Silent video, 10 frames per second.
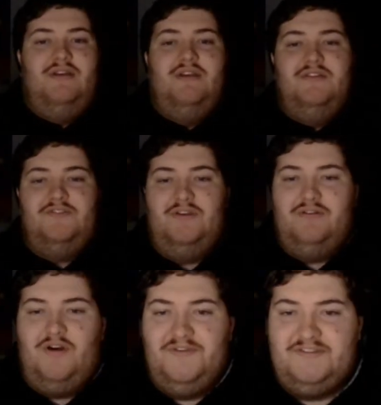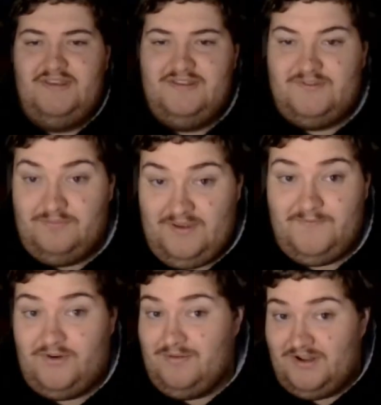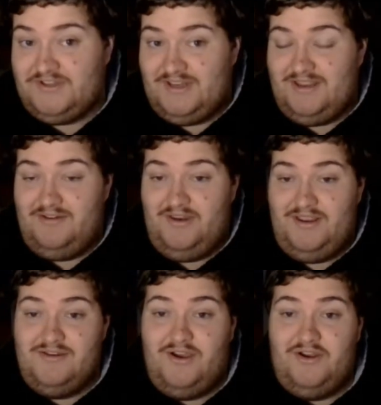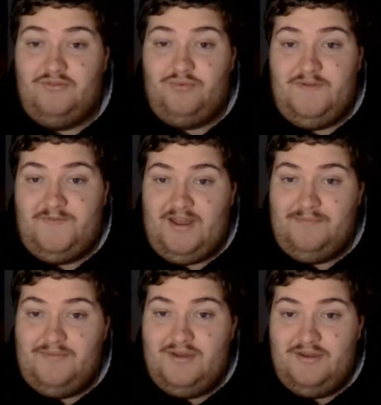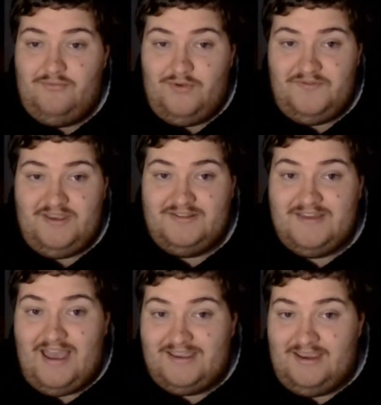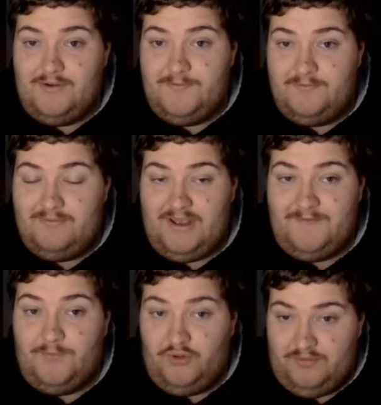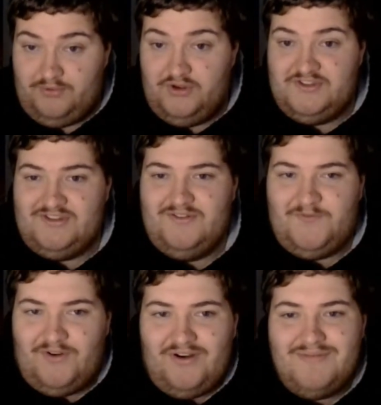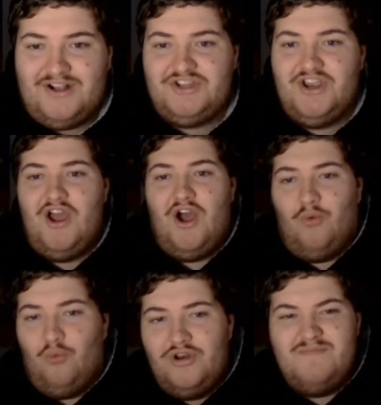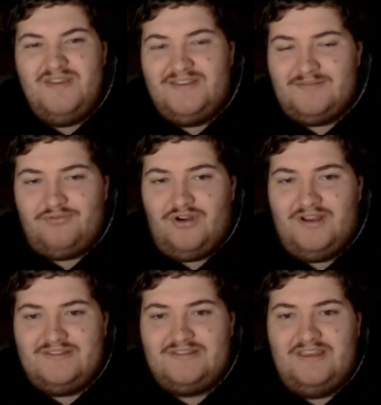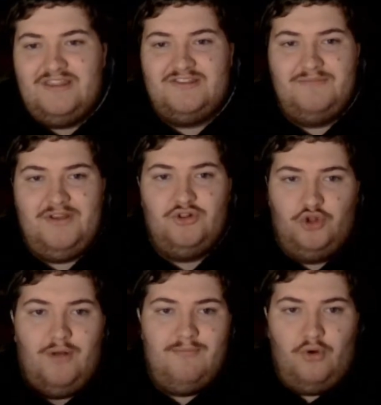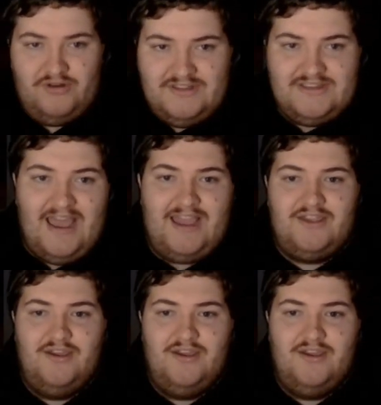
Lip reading: so obviously this will be very much noted with the attacking for the Blues. So it's very much, wouldn't be surprised to see there's going to be a lot more attack